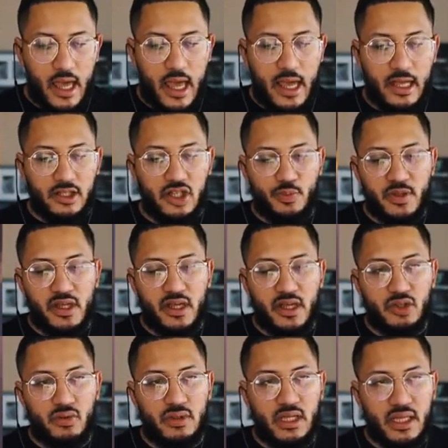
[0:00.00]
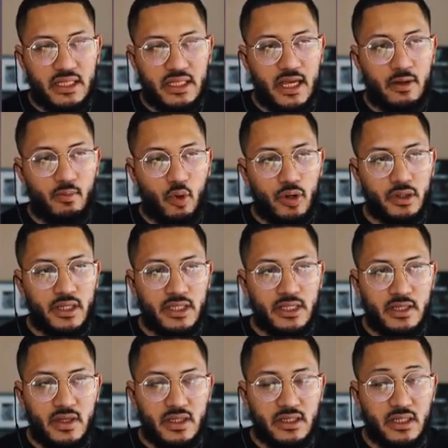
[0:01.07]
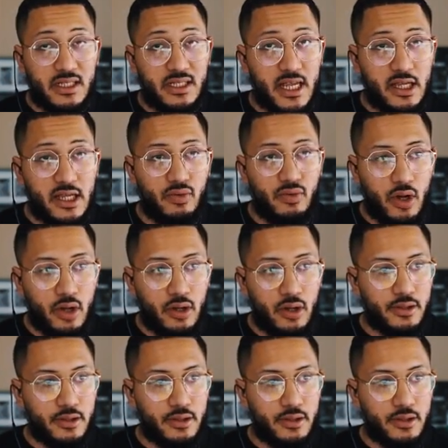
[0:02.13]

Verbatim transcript: And just because you detail more doesn't mean it's going to take you longer.